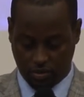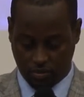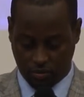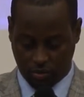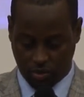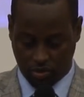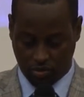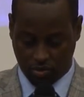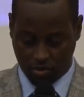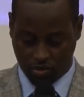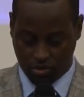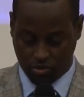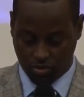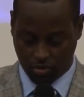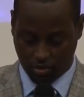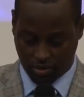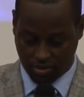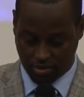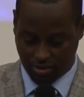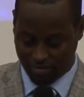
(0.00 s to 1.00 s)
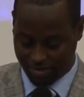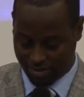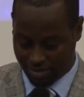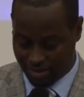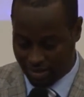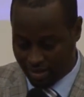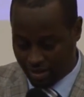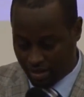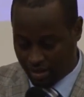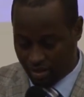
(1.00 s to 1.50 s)
wearing a suit or something,
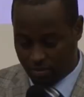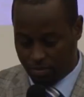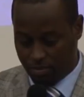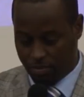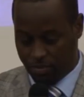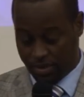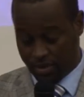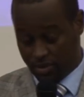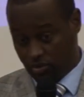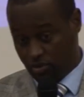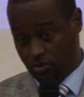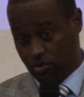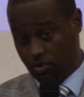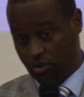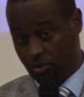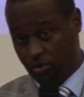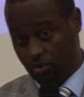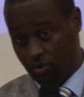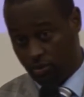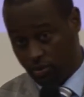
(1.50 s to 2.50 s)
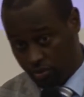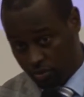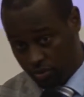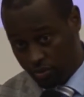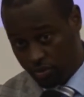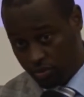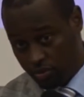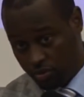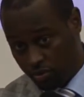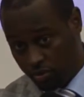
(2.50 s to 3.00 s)
but to
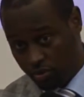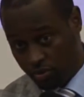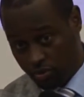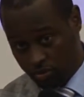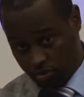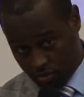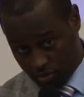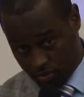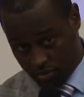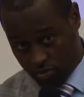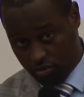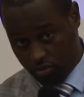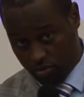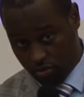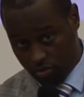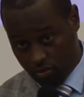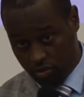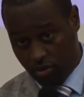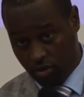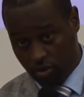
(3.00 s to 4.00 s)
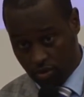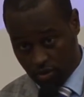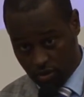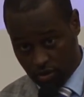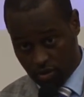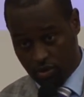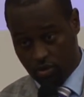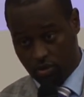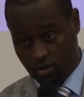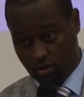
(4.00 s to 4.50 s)

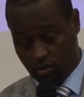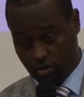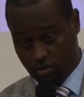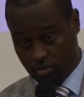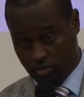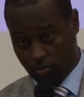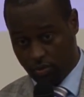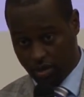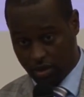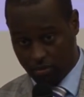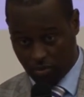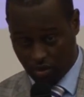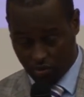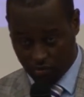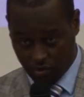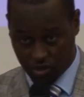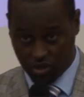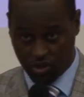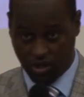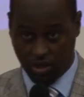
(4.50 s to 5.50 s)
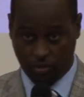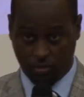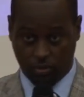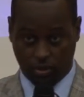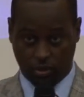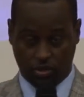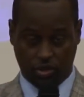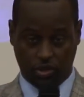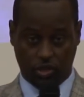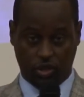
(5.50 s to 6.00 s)
know or to be a professional
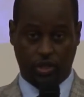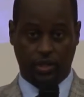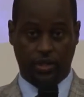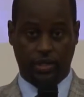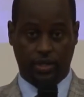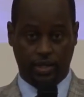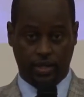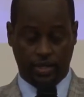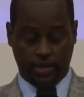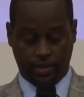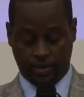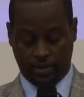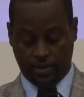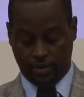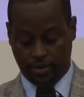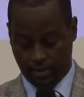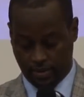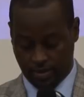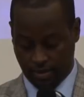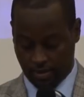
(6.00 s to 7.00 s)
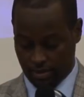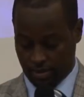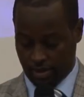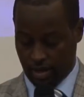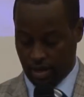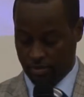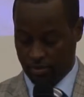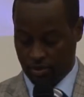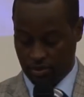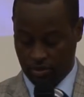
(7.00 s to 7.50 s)
politician.
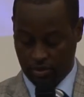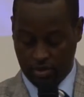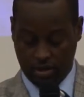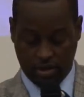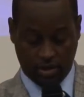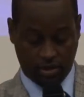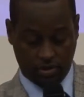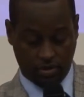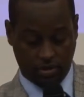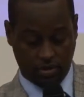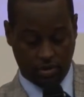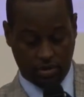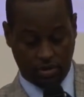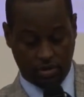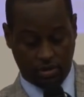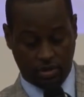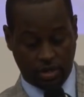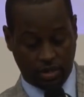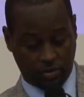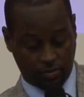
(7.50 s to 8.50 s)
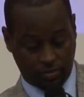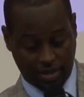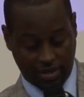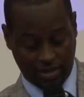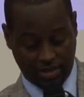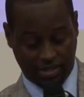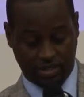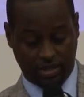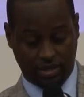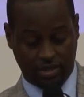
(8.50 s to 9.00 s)
I'm not
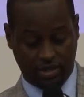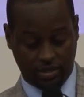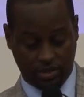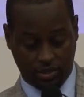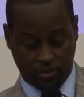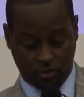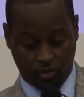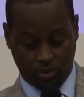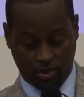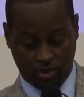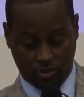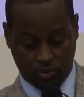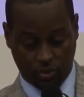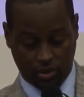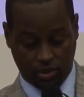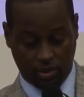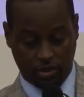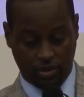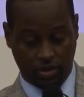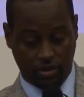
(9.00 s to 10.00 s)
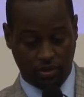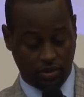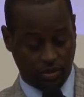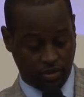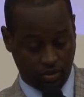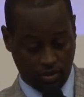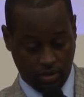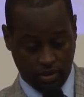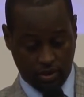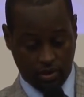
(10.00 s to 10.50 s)
biased, it's what we're
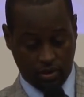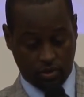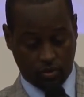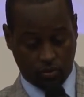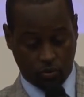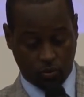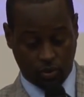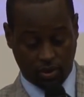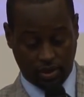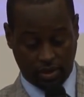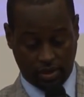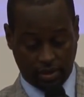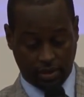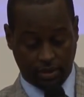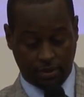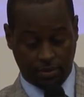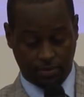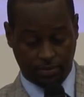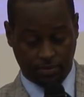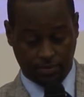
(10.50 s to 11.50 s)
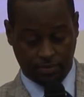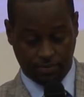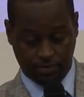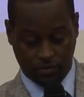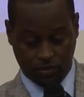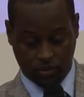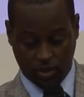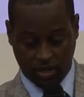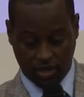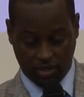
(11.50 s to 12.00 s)
willing
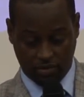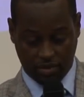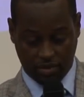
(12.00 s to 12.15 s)
to have